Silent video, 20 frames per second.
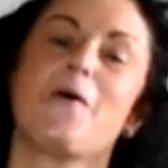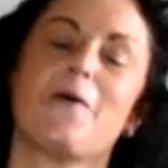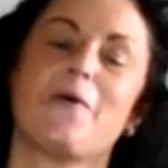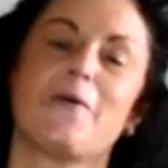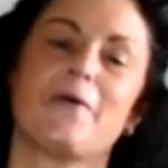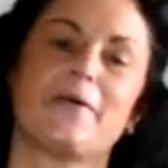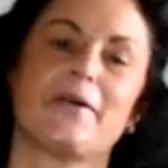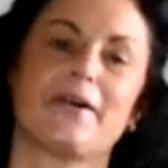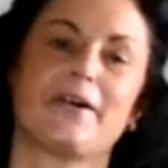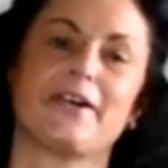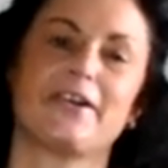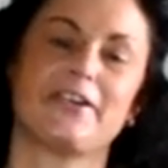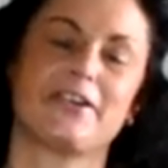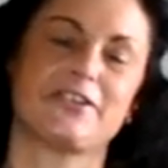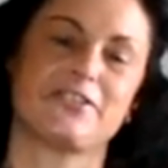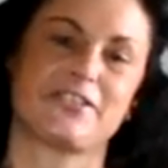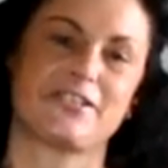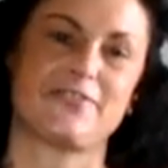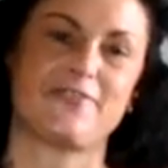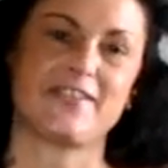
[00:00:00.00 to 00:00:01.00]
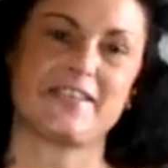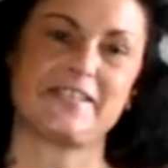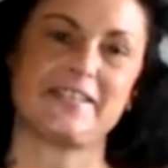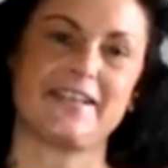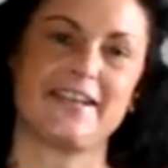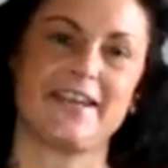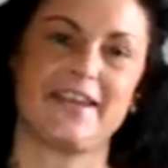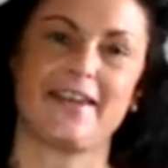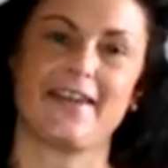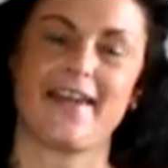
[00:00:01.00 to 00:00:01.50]
or you're just
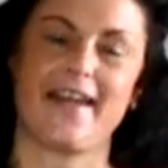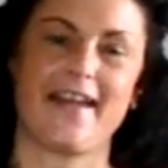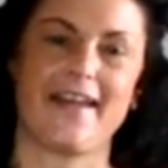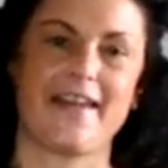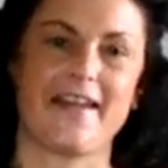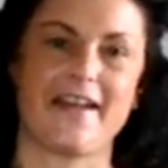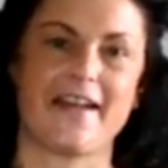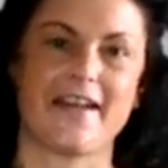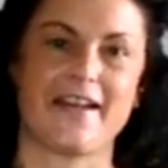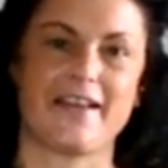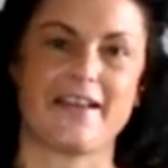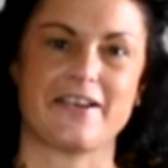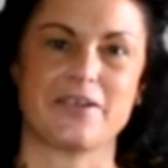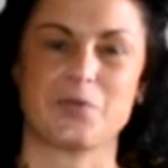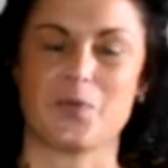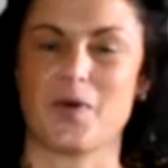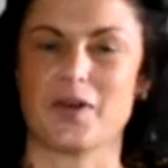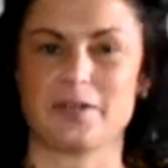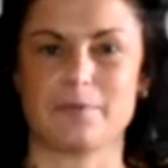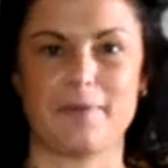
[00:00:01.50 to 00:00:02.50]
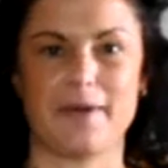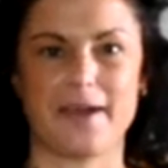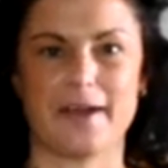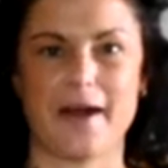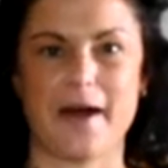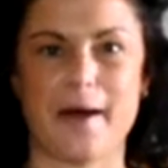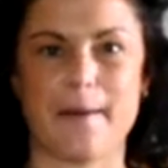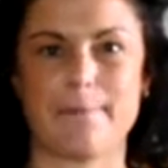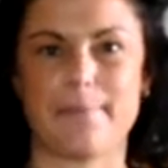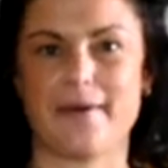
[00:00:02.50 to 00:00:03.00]
visiting and want to pick
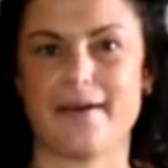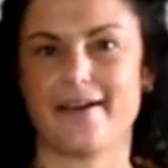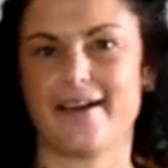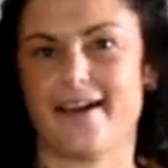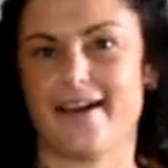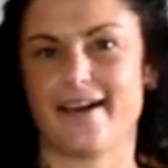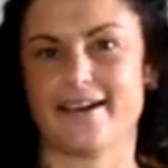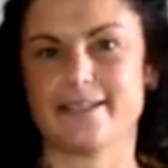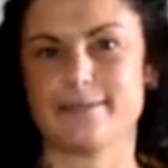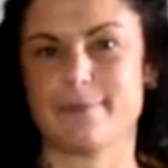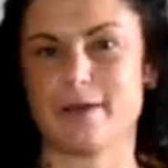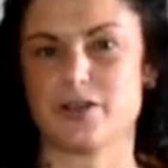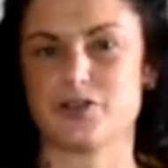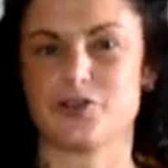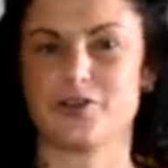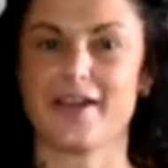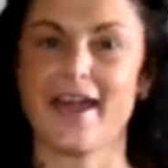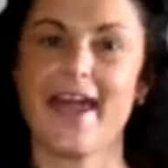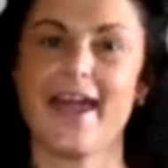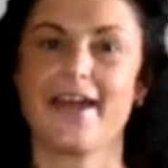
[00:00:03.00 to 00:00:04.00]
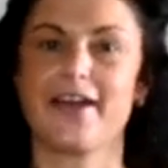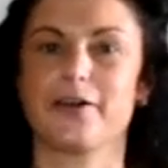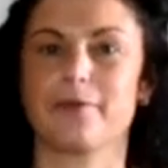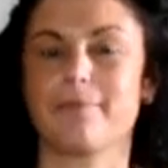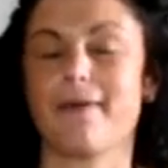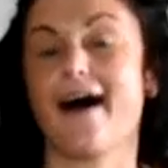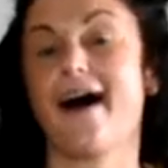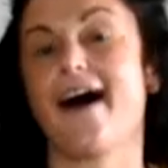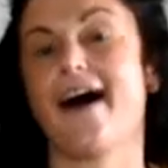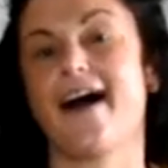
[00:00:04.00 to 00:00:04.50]
up a special cake or
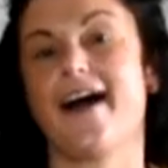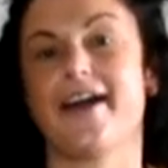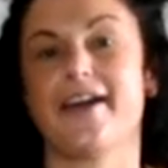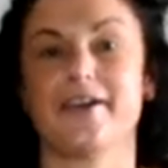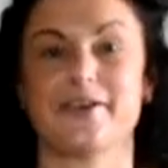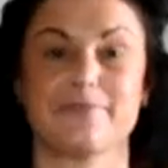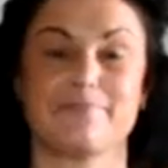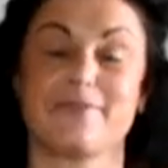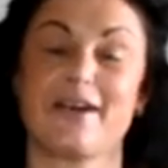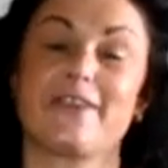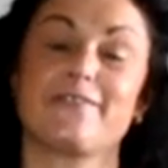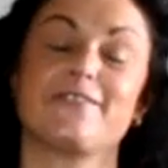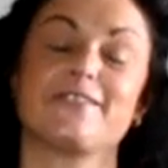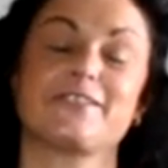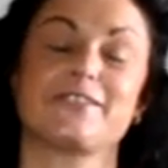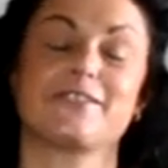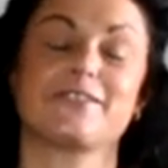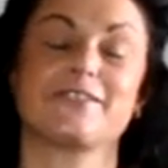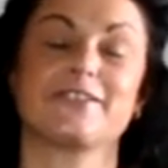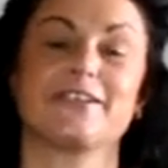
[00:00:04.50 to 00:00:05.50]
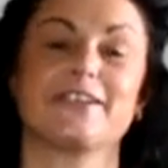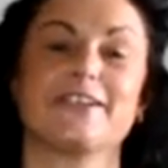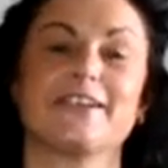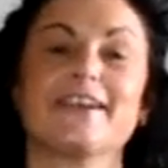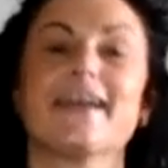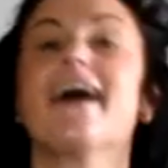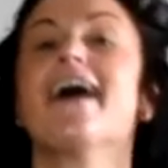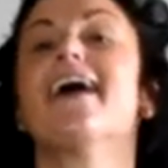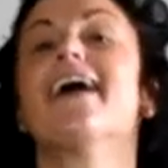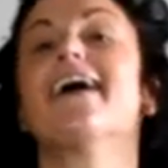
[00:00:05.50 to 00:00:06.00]
pie or breakfast dessert,
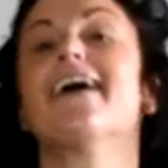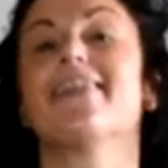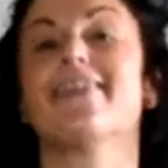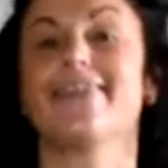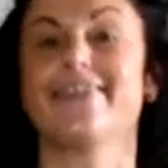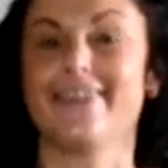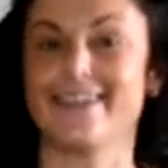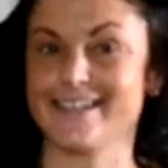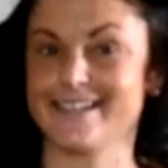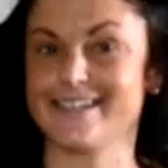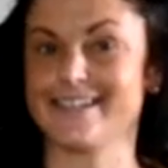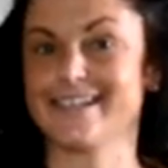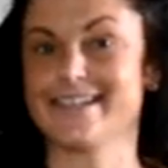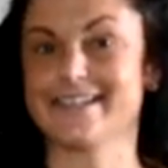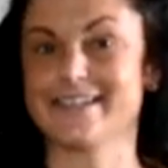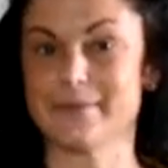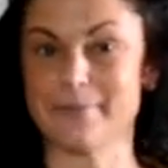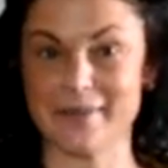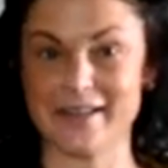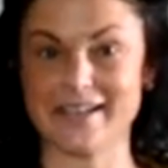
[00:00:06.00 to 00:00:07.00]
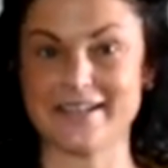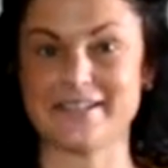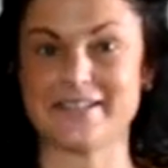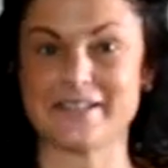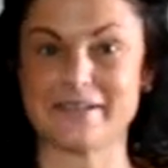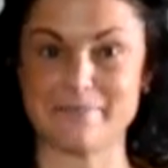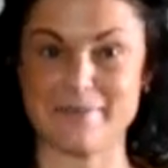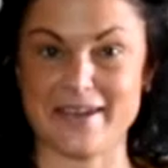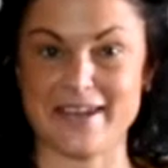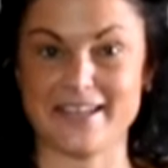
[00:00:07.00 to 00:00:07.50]
this is the place
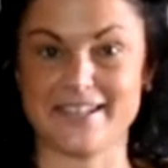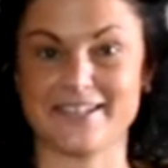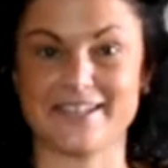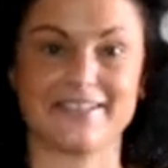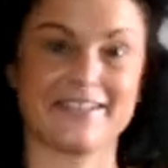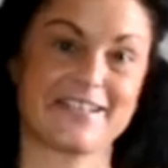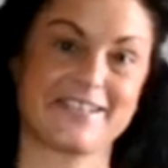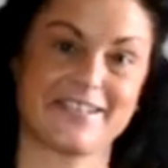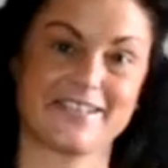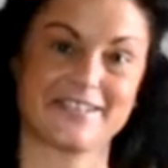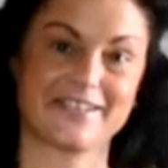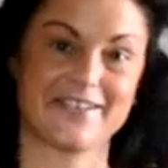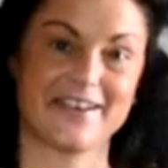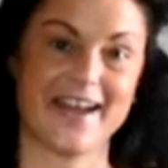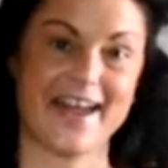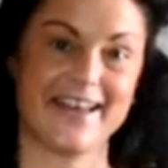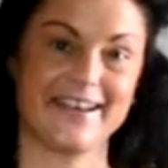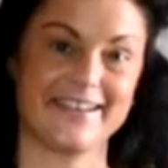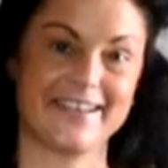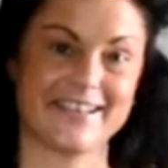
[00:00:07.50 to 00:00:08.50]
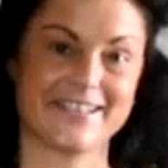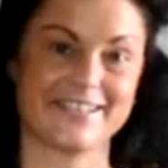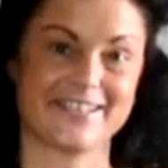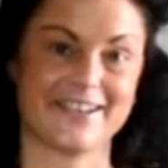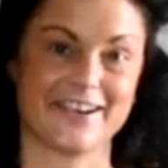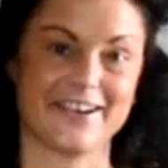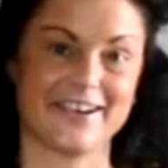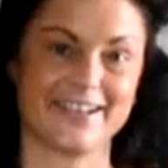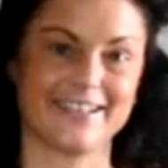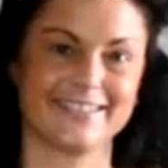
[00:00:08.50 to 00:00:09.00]
to be, so let's just go ahead and get
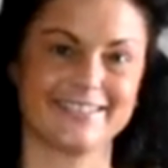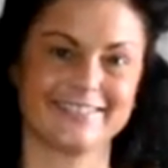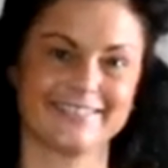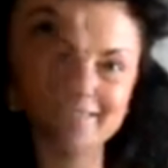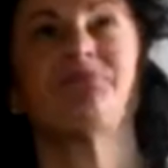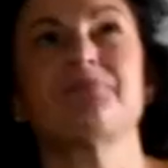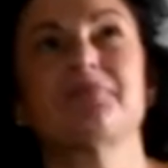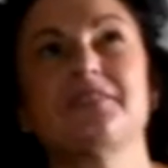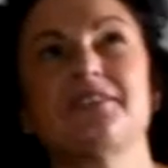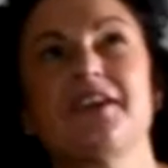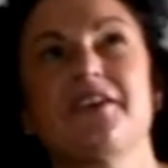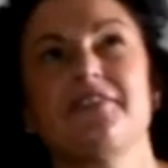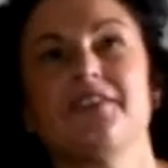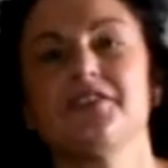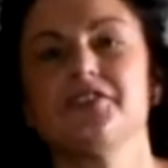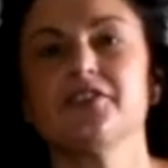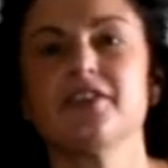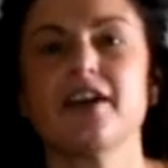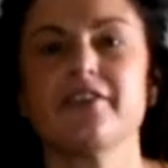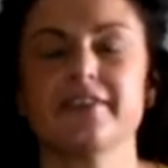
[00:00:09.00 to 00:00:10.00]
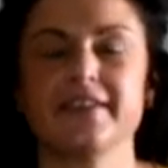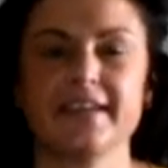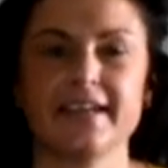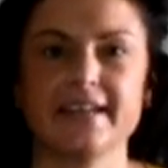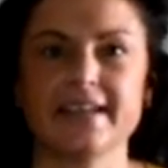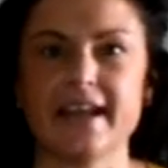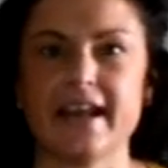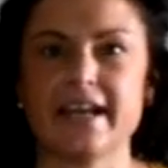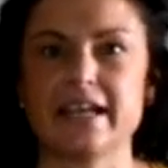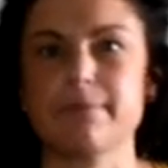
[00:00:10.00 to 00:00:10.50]
started. So these are not really
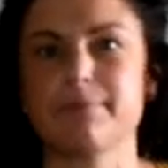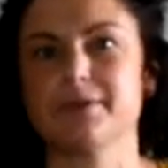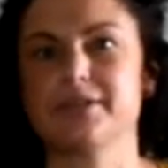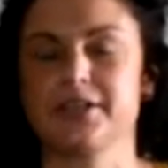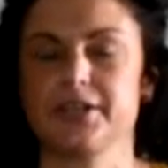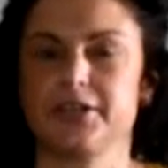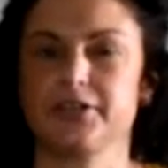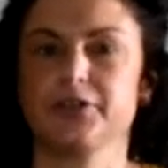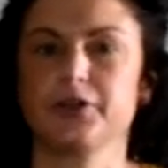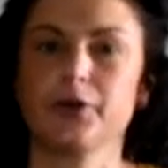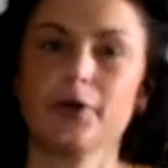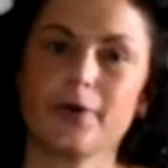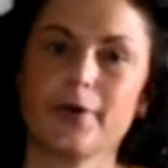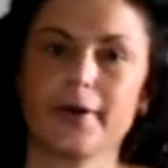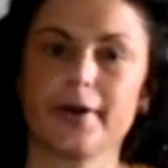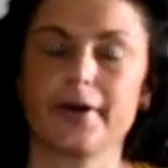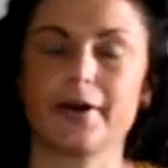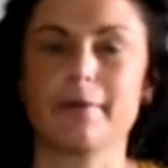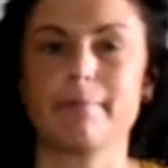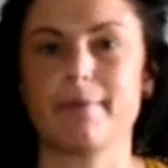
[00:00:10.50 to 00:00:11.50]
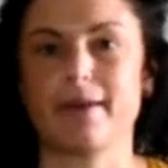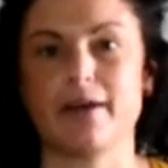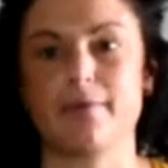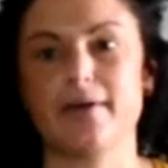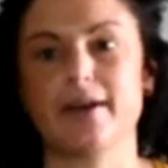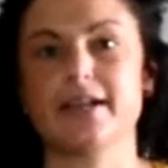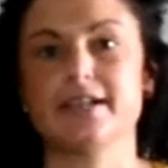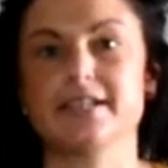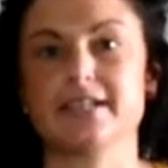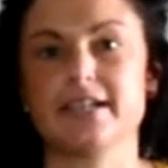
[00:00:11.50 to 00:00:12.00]
in any particular order, but I
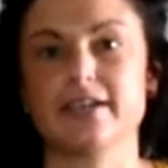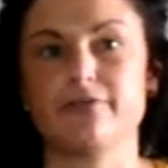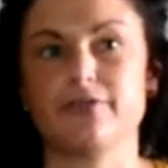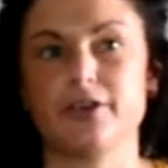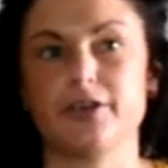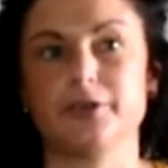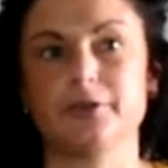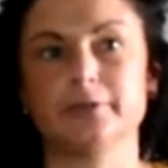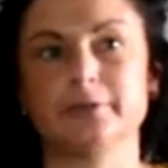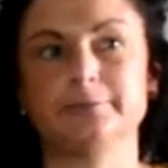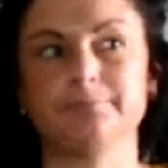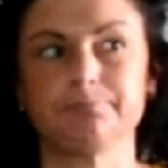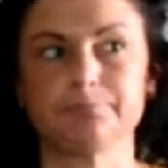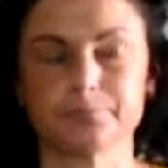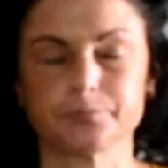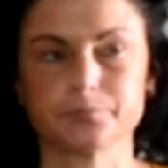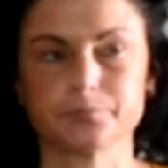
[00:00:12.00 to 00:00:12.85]
wanted to give you